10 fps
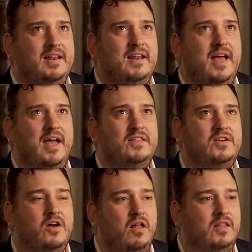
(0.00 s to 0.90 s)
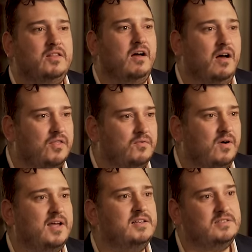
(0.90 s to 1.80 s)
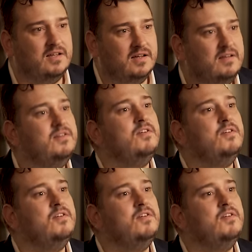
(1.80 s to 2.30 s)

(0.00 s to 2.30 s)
and I had to call in to authorize to